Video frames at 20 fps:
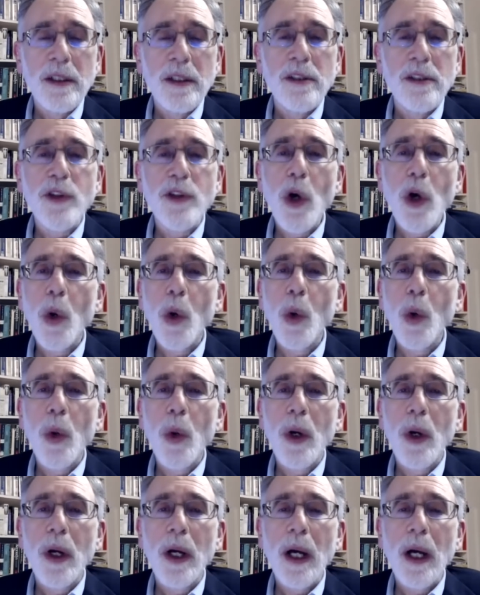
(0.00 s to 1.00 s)
So
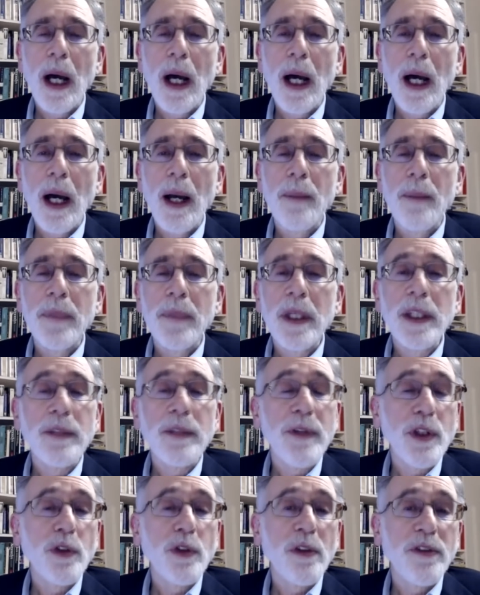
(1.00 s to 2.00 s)
uh,
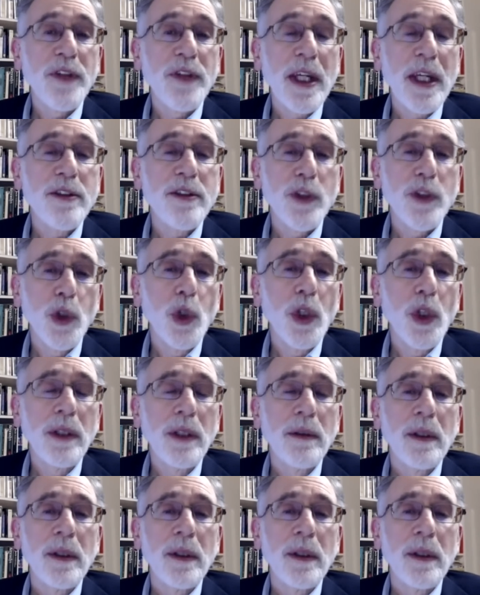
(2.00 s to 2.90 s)
individual states could